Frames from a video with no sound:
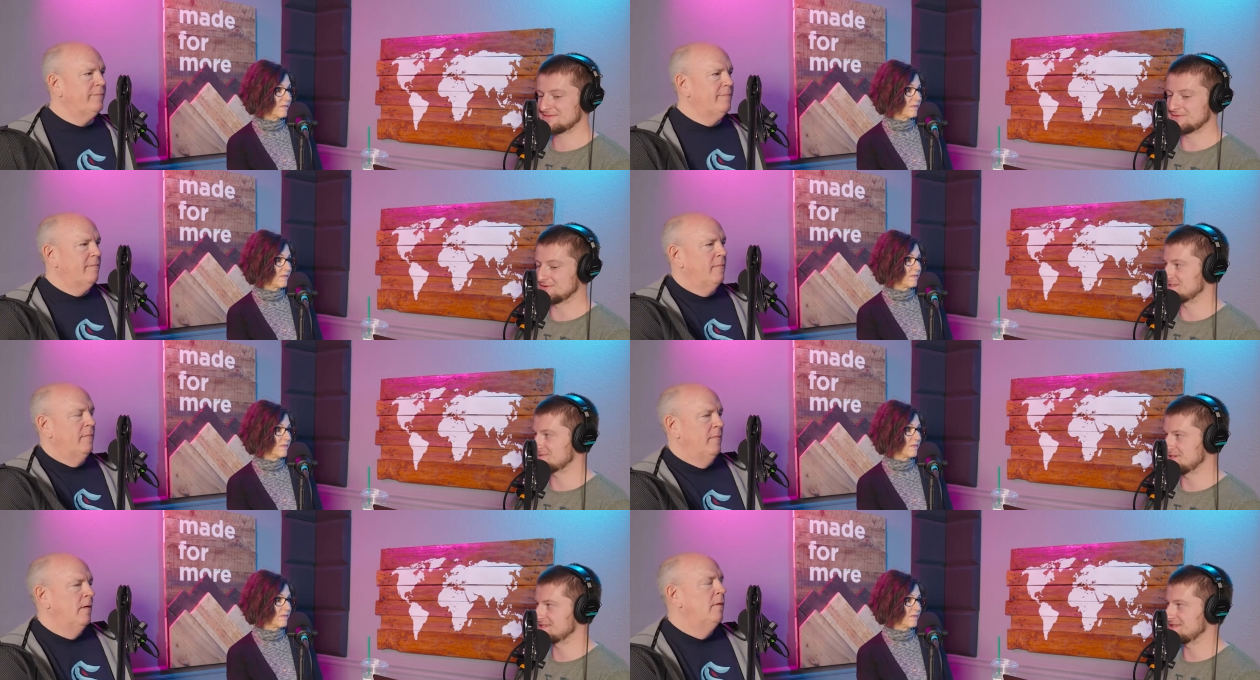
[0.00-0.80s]
Speaker 1: for
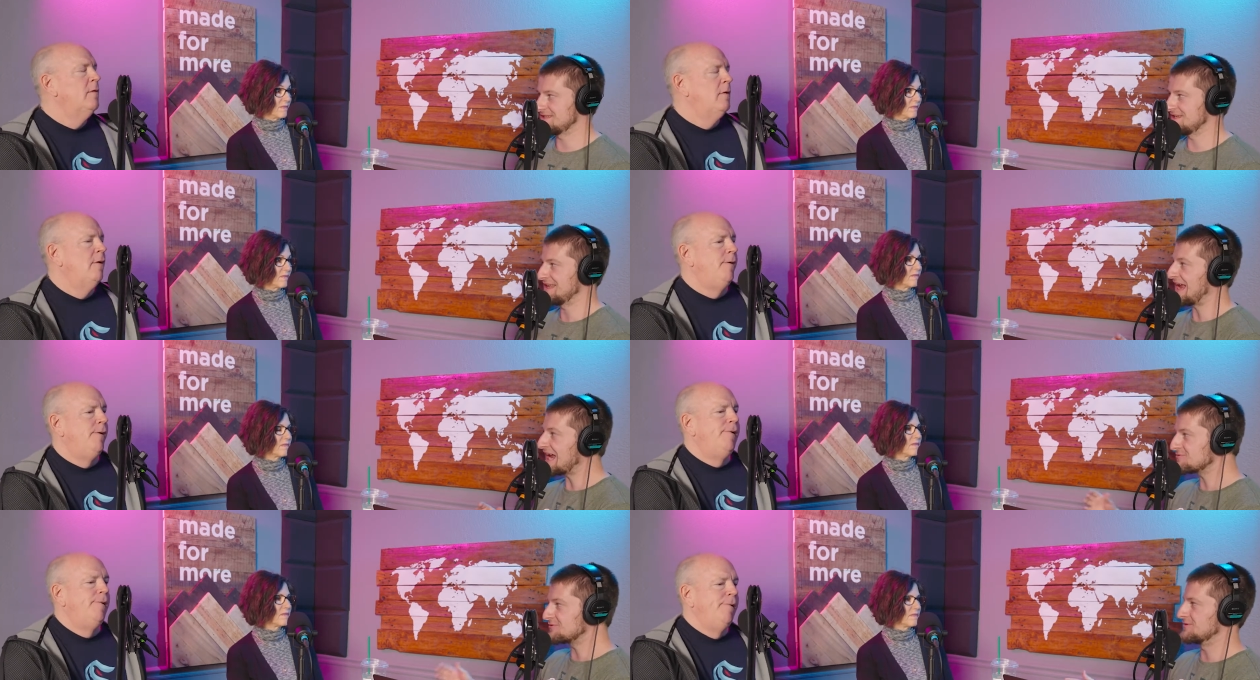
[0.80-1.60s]
this reason and, and
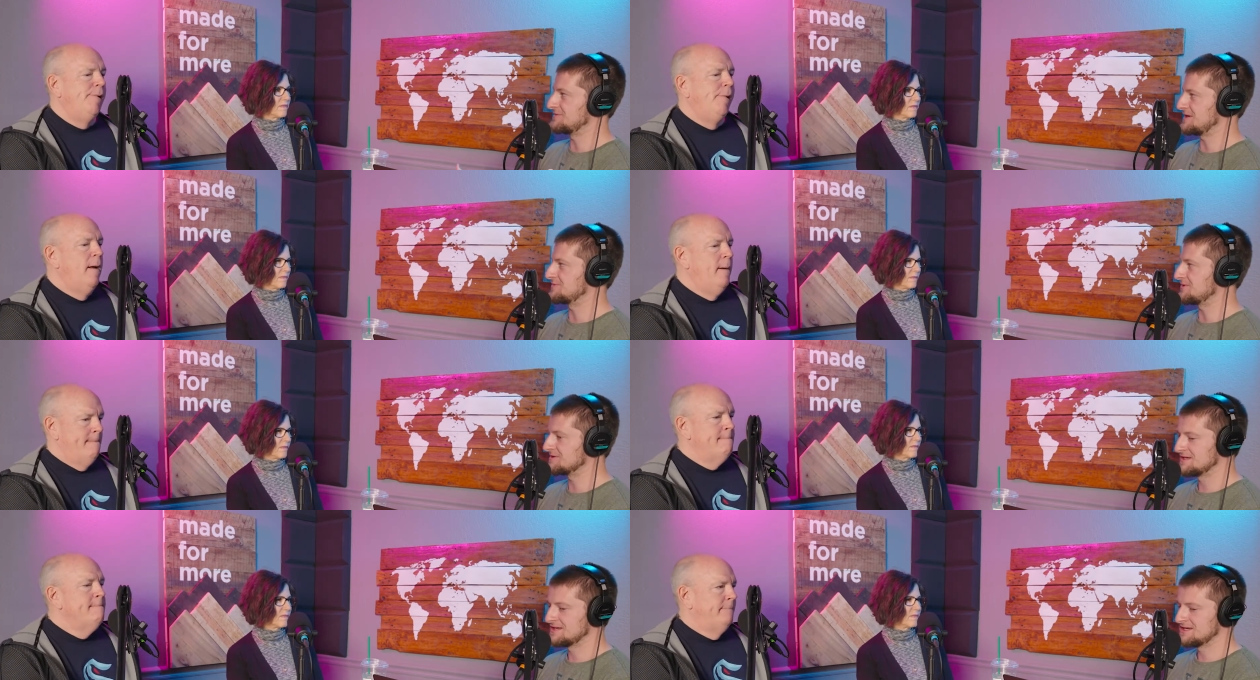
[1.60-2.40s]
hateful
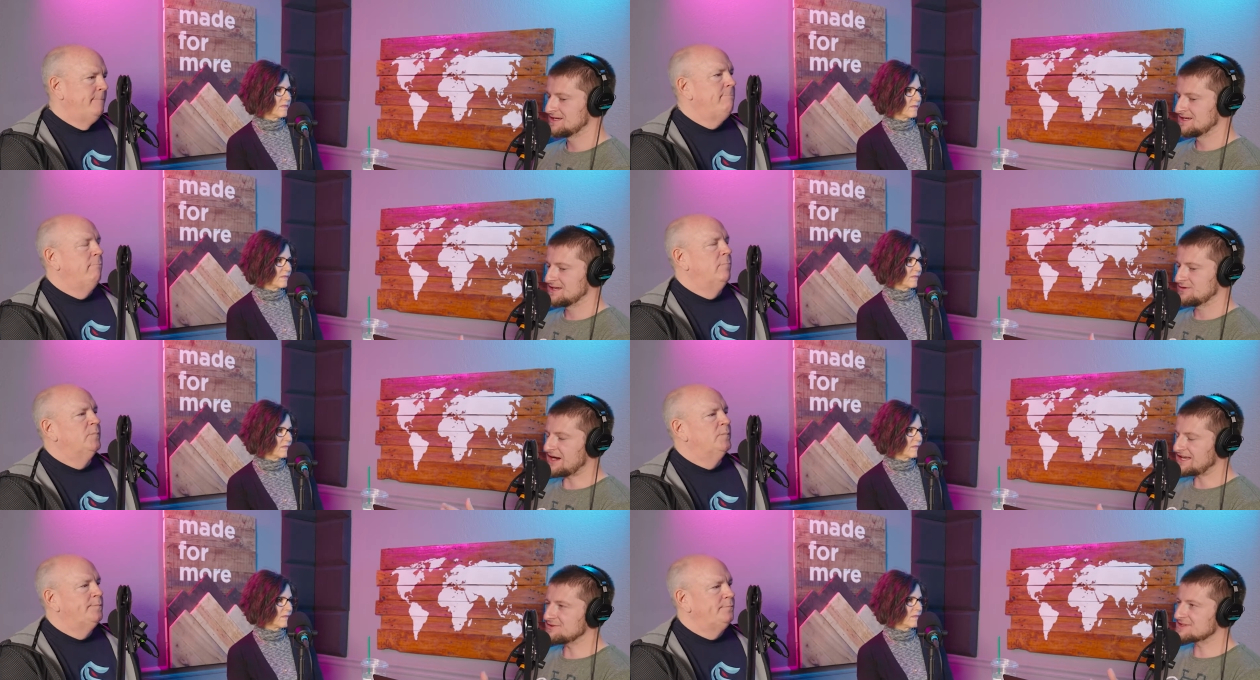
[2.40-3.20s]
people.
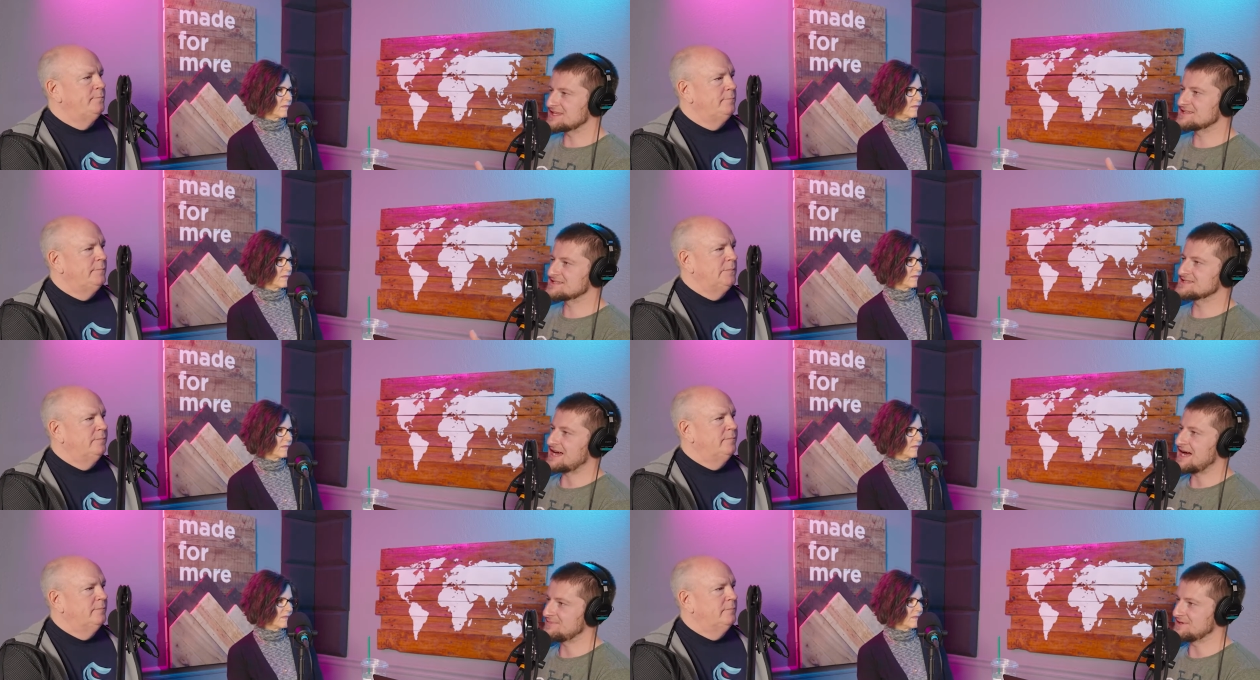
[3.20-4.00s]
Why do you think this has
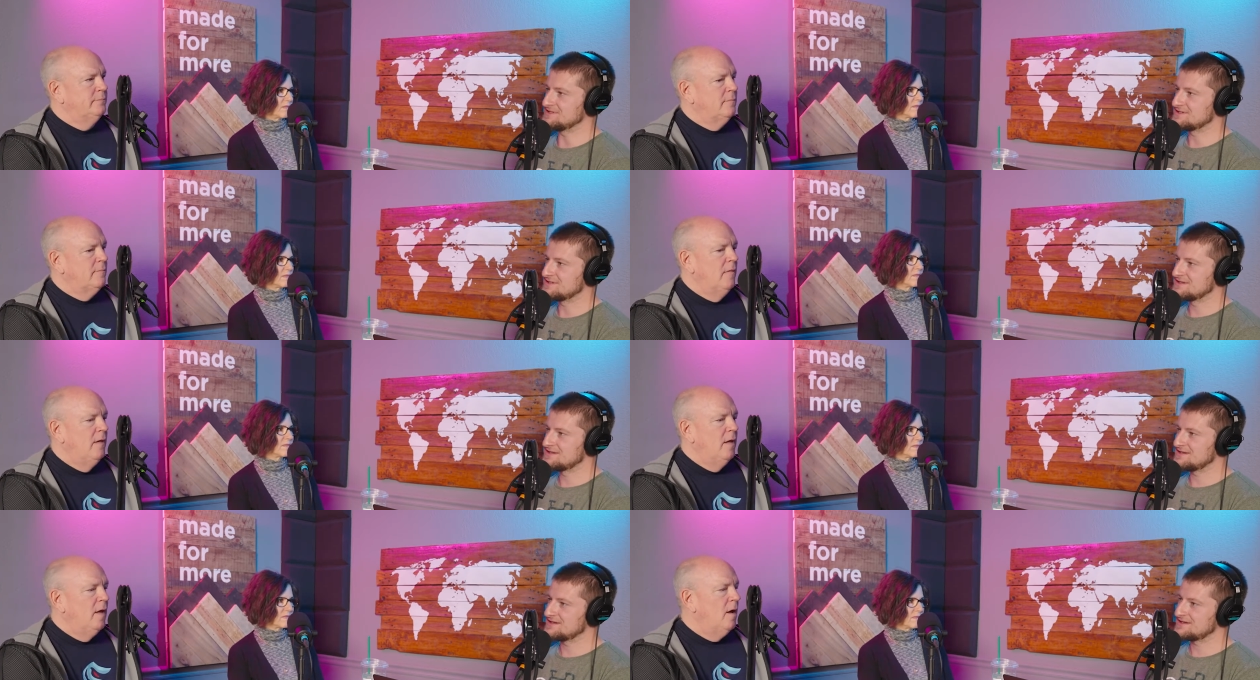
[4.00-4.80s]
Speaker 2: happened?
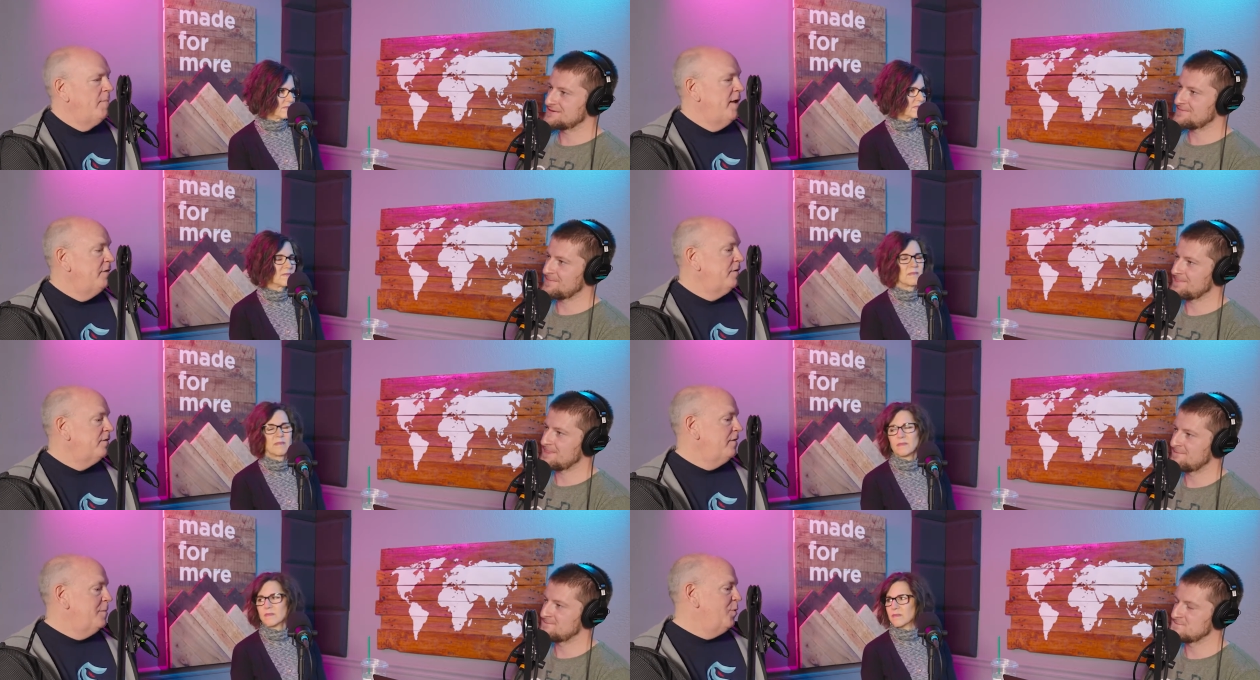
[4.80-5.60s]
I mean, it's a
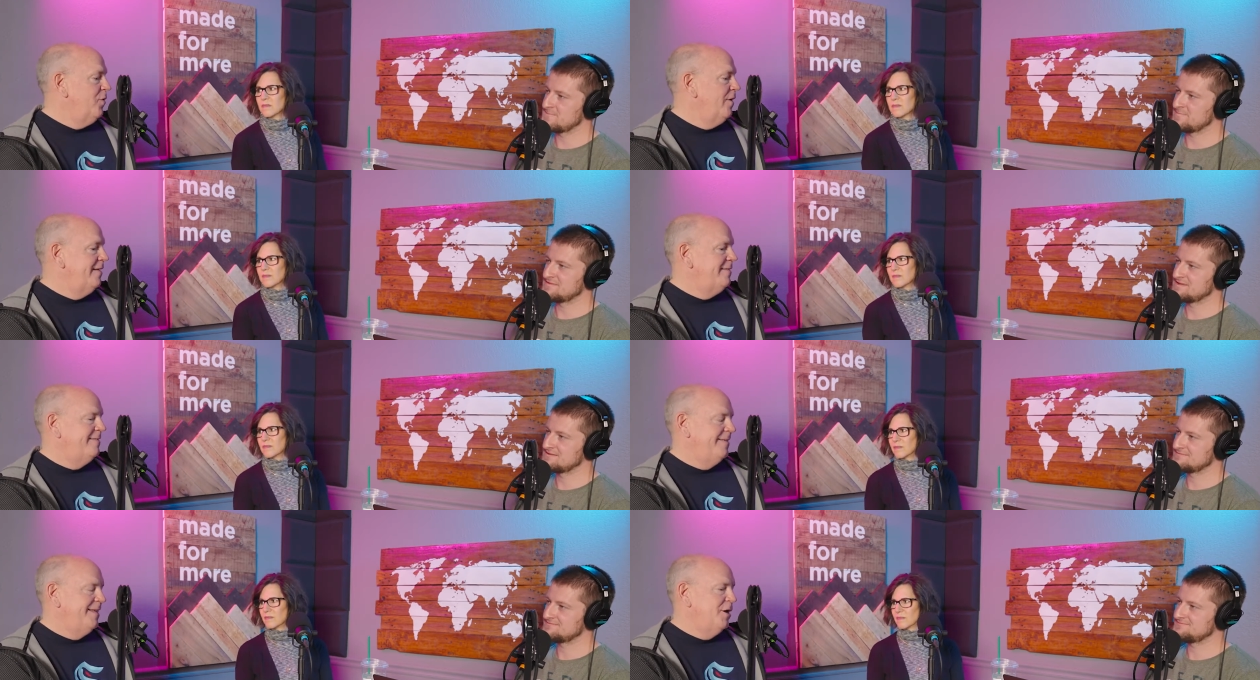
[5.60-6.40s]
simple,
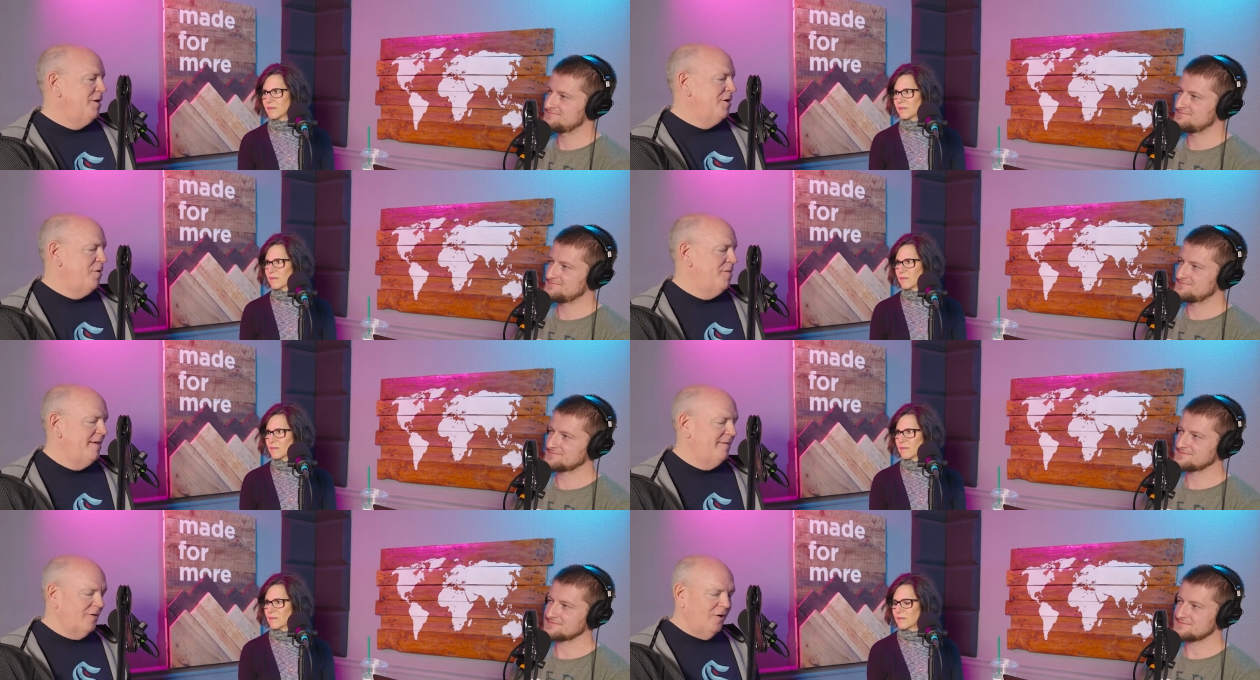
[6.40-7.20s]
it's, you know,
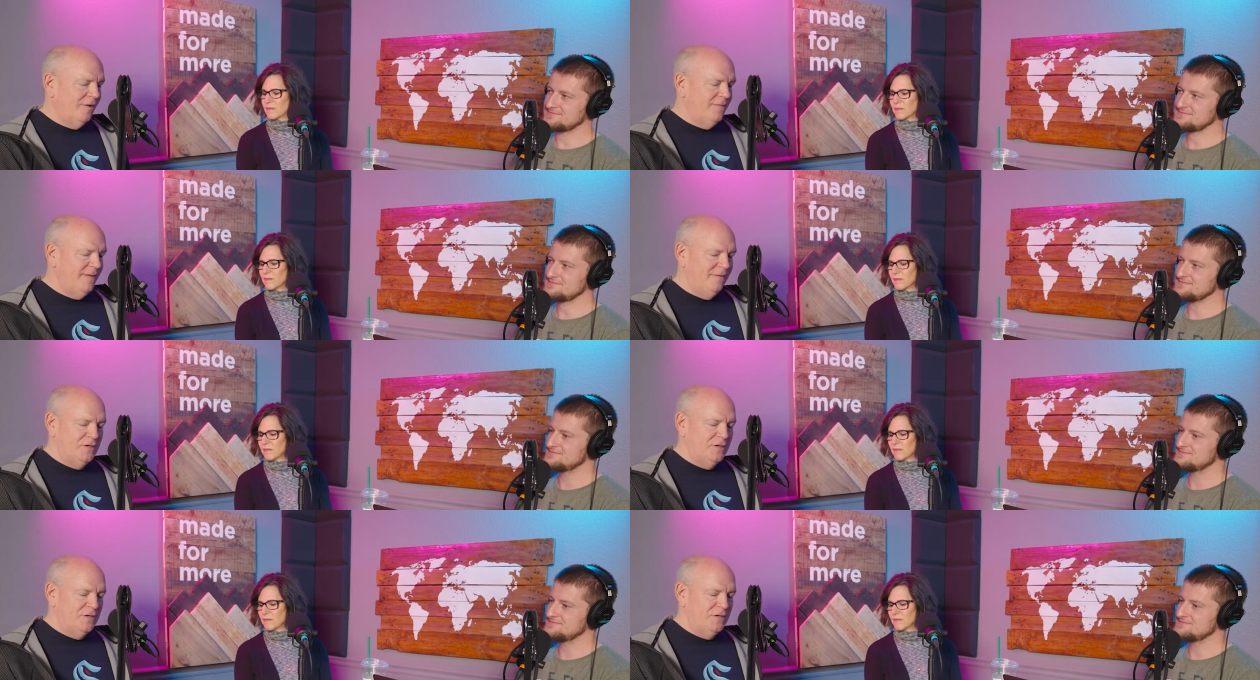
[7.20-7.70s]
these, all of these